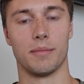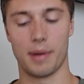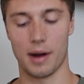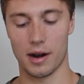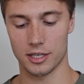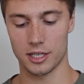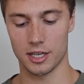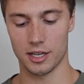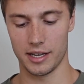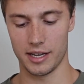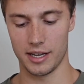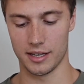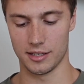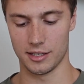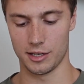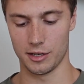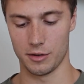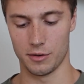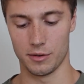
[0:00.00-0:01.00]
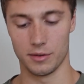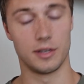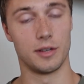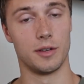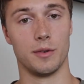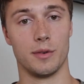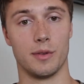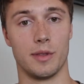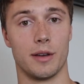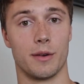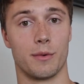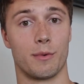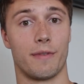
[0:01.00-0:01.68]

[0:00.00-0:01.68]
partially due to the